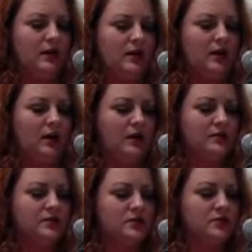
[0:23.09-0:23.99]
and
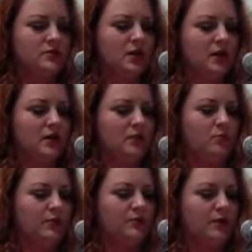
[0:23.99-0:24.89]
eyes shining
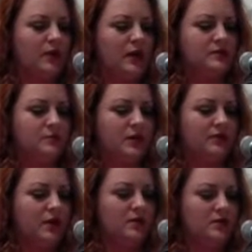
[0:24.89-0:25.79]
with orgasmic
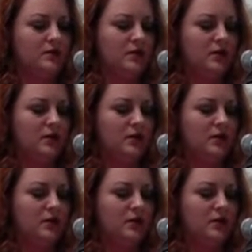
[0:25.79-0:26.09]
thunder.